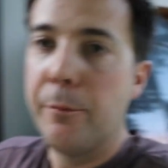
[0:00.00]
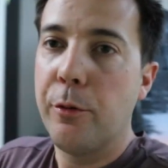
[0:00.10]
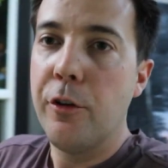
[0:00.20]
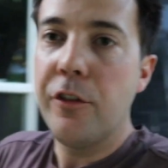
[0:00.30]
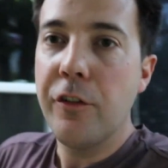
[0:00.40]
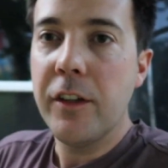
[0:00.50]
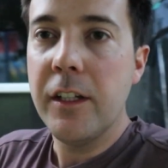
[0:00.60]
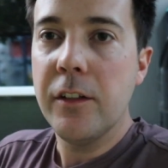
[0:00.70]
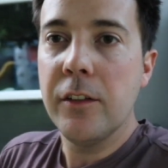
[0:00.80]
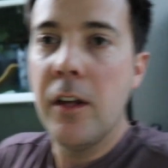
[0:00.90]
improved over the
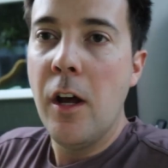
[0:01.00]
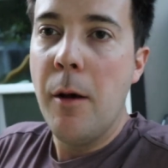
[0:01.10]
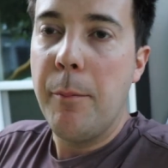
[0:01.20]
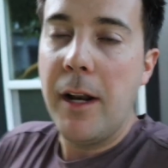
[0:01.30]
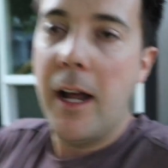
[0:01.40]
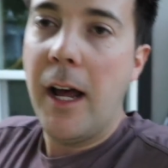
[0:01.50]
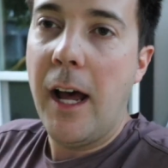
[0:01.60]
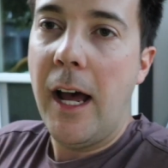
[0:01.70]
years, but uh,